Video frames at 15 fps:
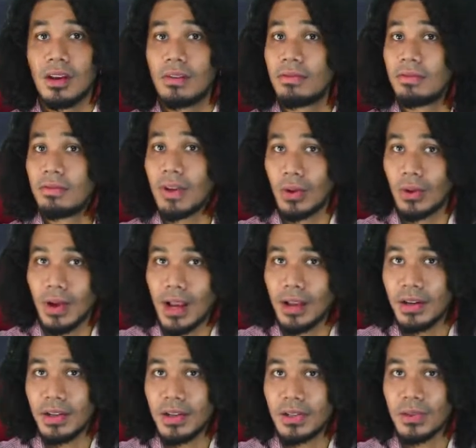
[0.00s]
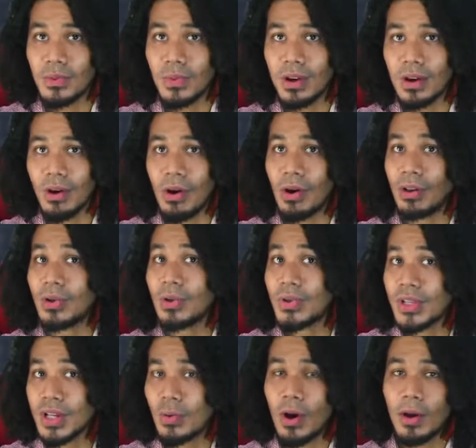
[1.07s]
Fellow Guyanese, we are all
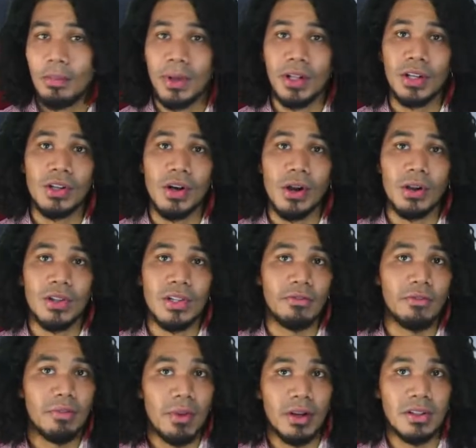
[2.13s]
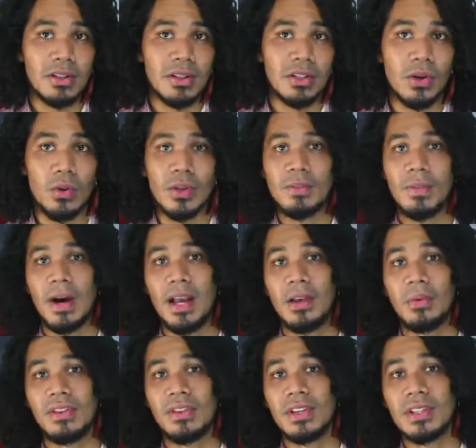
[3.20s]
losing $1 million every month that goes by
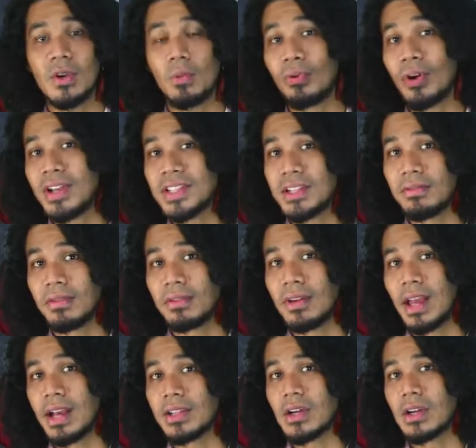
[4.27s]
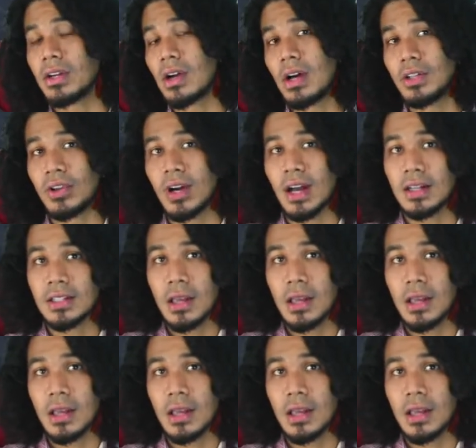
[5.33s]
with this oppressive Exxon contract.